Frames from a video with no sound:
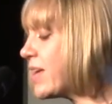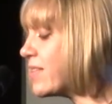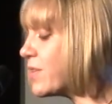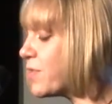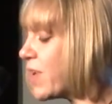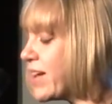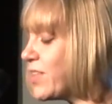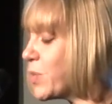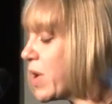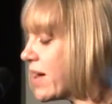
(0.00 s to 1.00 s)
to
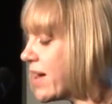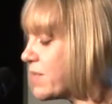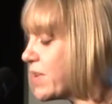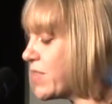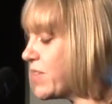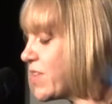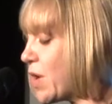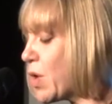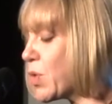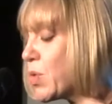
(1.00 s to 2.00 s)
fight to uncover the
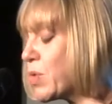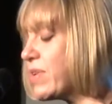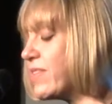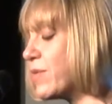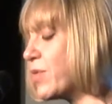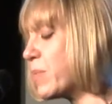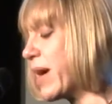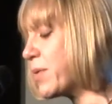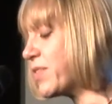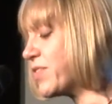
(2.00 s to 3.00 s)
dark corners of the
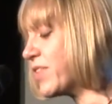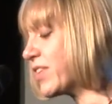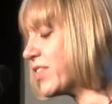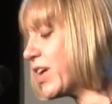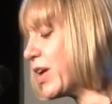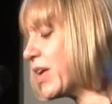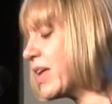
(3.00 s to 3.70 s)
power structure,